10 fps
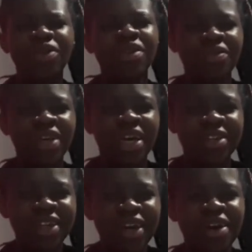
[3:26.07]
love
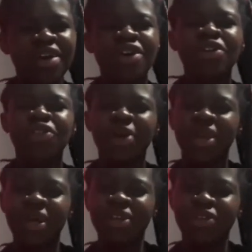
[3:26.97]
dancing. So I'd
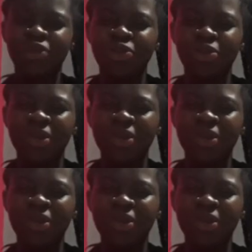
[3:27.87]
like to